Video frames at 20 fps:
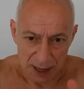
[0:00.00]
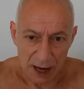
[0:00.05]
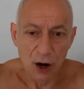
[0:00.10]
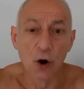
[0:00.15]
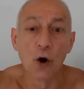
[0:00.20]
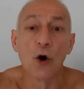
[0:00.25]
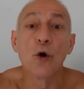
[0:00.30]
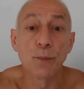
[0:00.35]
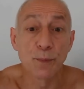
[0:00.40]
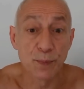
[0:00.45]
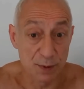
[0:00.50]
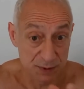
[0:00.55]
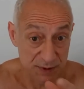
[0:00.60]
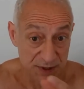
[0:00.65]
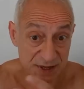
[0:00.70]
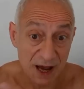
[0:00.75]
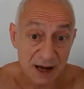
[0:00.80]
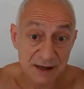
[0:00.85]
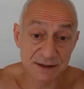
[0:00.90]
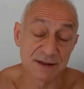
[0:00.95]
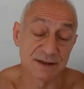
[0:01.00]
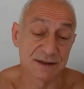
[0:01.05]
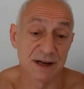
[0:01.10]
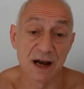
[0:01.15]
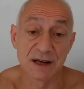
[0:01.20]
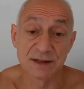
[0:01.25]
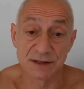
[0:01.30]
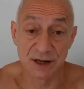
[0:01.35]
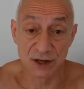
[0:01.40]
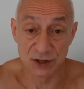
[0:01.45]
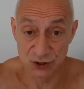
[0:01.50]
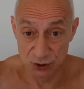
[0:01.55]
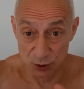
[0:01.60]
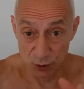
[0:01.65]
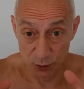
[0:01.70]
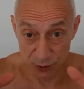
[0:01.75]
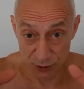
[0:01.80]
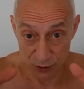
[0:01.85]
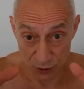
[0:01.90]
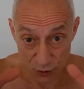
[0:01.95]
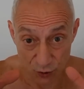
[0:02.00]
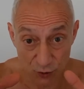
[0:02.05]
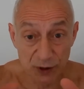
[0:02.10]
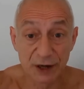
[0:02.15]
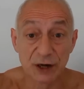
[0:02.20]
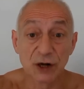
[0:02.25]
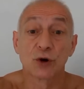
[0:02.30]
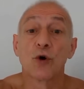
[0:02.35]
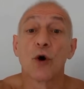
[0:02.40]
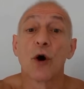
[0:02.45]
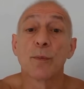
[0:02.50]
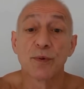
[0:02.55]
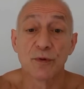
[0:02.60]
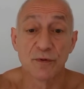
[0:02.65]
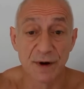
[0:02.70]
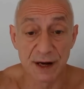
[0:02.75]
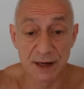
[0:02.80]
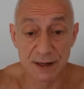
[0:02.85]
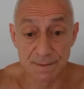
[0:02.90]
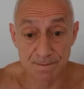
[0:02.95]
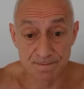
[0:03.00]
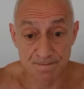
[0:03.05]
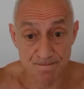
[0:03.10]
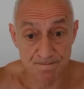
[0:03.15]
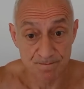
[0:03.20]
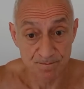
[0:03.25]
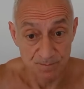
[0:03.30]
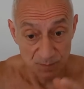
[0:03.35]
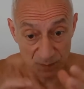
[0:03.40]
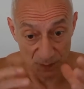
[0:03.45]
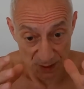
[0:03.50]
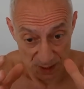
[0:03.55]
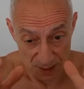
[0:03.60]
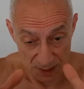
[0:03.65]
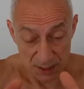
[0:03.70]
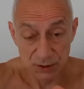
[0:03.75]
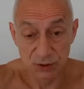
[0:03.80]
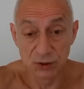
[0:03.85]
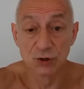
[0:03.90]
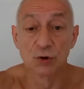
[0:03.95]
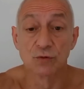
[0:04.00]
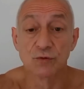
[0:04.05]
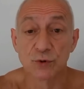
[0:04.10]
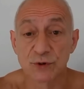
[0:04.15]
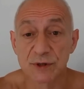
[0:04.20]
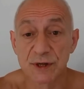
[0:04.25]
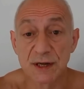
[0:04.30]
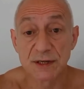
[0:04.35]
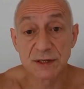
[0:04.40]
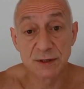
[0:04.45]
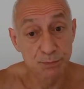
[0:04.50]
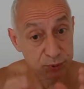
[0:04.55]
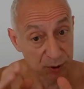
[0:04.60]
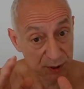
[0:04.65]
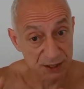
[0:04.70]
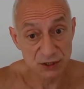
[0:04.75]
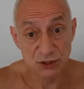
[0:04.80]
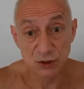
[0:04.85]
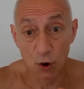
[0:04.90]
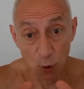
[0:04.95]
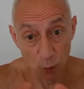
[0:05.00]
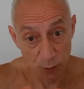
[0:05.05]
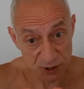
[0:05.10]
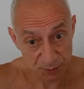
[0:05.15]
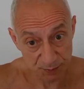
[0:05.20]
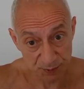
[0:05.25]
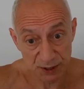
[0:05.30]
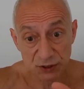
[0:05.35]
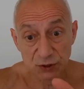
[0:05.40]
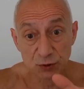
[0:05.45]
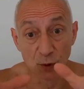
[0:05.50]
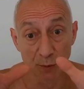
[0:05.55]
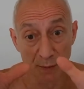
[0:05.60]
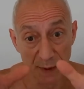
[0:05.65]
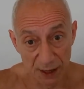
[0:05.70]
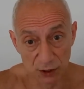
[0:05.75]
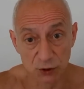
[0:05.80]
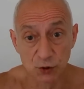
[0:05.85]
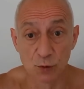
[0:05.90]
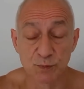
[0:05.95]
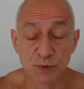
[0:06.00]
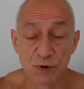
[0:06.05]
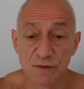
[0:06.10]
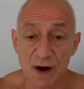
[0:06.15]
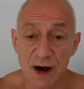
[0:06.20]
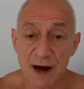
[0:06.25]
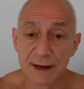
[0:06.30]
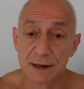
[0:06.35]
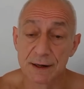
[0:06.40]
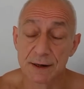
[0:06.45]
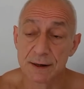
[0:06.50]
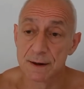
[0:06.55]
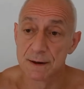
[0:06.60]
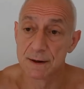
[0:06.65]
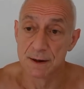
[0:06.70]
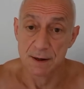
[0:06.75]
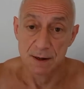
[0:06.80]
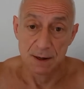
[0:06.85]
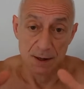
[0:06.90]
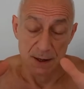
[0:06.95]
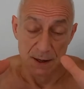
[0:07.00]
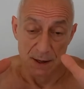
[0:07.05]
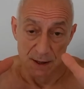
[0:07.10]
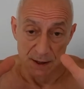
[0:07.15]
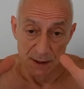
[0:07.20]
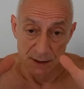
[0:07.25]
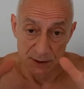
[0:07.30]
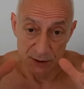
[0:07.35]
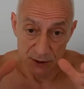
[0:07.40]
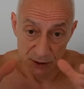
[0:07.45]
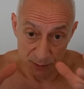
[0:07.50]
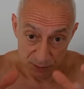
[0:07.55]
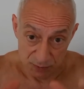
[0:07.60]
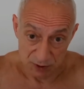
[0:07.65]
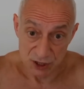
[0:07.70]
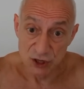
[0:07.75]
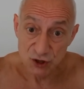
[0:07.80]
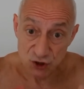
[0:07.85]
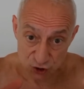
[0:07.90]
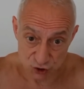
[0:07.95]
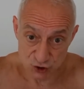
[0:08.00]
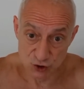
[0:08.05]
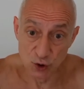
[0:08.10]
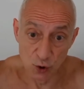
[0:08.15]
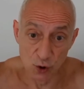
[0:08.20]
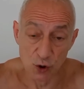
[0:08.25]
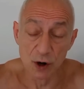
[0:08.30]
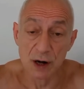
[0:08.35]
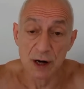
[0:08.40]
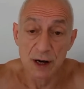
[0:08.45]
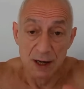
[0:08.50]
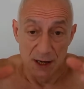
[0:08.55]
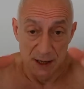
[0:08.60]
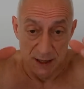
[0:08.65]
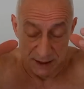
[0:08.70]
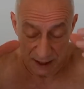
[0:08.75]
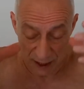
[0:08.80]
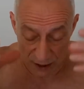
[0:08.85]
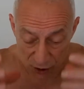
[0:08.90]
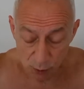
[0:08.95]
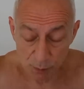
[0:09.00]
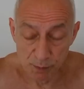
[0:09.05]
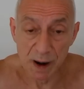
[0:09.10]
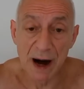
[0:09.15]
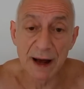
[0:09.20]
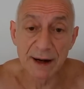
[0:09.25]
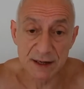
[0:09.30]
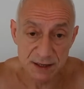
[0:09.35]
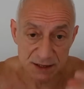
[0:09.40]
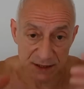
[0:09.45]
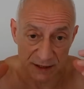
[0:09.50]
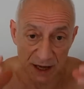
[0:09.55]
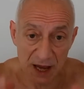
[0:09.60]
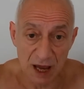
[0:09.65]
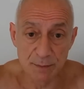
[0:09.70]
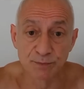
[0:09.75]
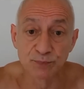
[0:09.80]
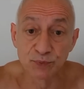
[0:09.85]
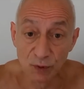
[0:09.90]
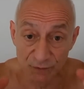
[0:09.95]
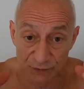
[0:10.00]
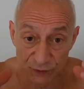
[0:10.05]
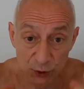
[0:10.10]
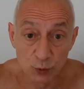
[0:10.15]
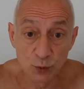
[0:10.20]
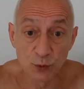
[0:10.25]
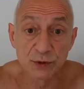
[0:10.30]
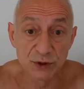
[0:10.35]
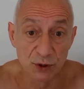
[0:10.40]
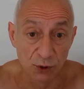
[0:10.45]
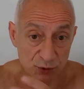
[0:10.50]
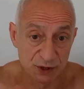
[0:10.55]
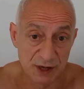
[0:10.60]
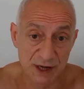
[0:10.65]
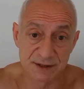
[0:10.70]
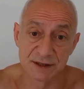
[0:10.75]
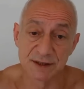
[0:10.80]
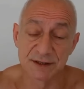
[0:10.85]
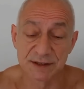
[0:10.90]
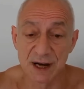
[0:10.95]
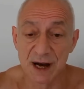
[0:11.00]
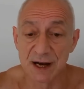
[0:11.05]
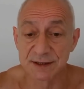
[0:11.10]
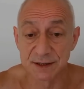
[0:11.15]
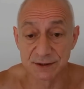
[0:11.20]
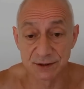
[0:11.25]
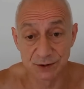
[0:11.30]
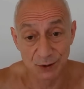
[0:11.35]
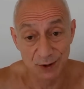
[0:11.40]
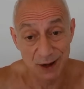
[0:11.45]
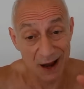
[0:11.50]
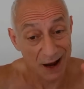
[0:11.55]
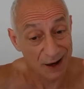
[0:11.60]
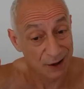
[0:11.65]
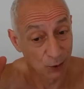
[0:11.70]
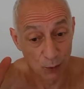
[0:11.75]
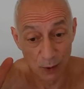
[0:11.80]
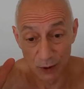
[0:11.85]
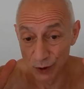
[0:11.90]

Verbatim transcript: and I hope the exercises I showed, you can incorporate into your routines. Please always speak to a medical provider to ensure that your body's capable of doing those exercises. Okay, I